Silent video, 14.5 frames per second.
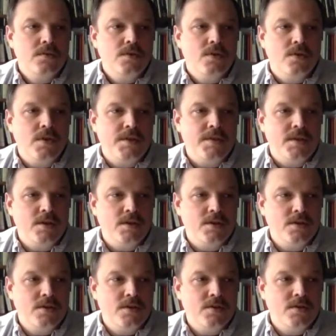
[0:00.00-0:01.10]
You know, I think a
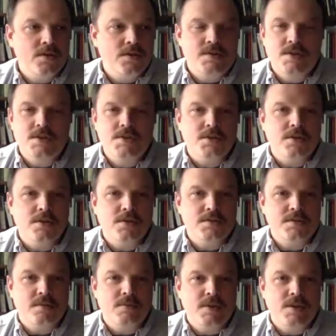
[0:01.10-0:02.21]
good teacher is
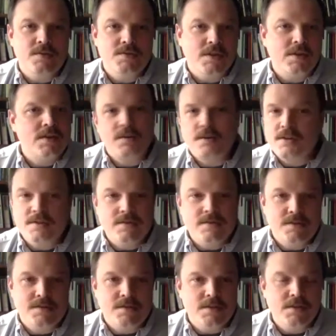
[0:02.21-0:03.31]
somebody who's like
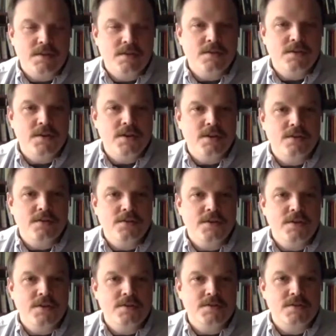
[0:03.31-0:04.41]
consistently learning and
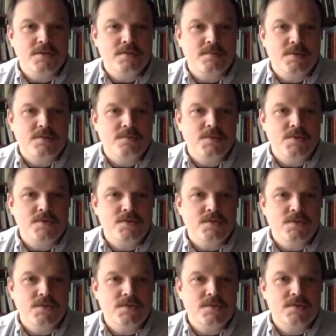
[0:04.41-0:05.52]
learning just as much from their
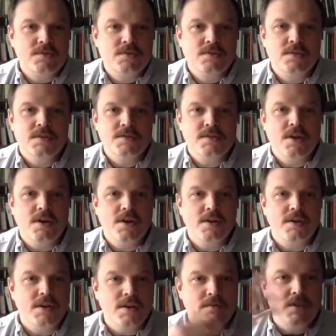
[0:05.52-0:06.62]
students as they are
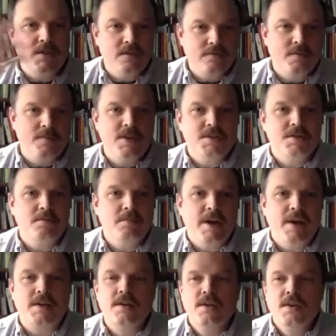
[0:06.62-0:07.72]
like giving information
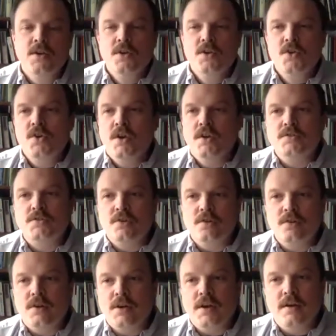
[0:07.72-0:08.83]
back. And so
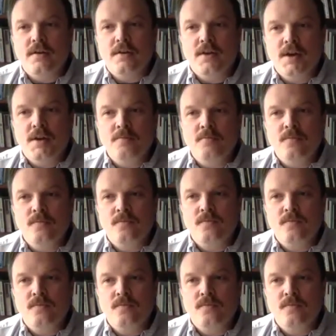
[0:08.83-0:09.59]
I, I'm